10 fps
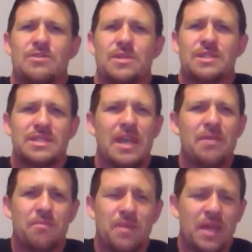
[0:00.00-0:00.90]
to
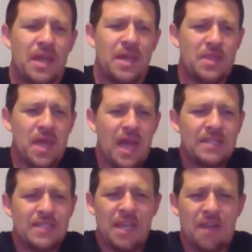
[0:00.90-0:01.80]
accept me.
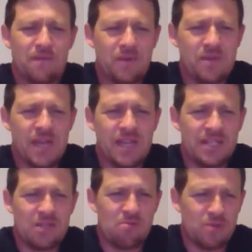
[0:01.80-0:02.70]
That's effort that
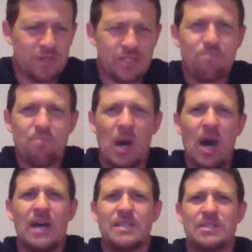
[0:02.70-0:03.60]
is a
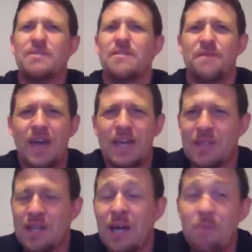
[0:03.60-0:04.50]
response to the fact
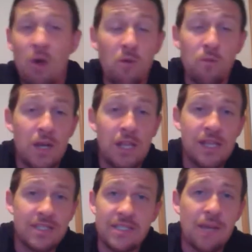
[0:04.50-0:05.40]
that I'm already
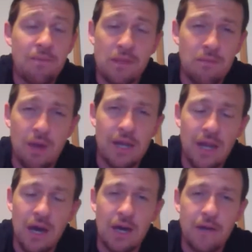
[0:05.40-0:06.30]
accepted by
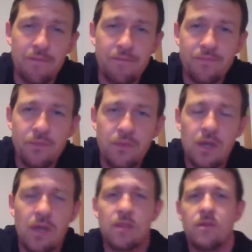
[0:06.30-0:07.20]
God.
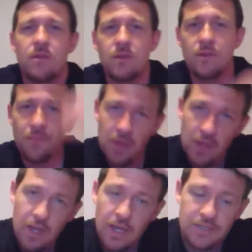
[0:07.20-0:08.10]
Hallelujah.
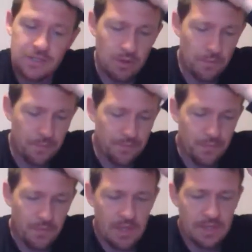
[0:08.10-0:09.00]
And so
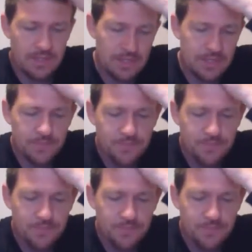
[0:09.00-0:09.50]
this is